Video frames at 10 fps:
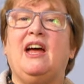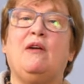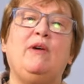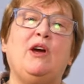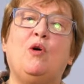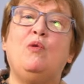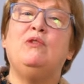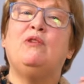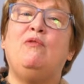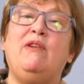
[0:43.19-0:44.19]
uh, we
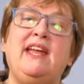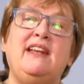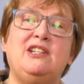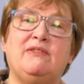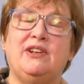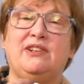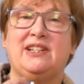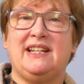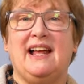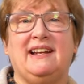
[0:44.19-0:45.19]
hold a range of
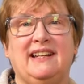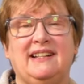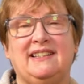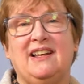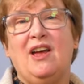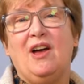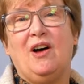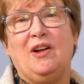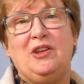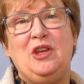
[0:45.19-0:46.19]
understandings
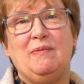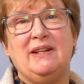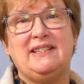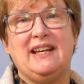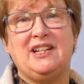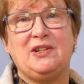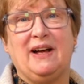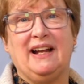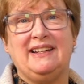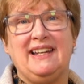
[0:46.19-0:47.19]
on human
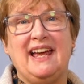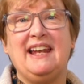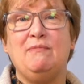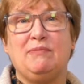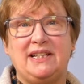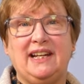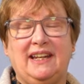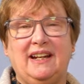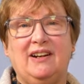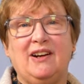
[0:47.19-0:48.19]
sexuality and, in
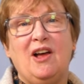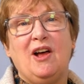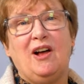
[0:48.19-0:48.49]
particular,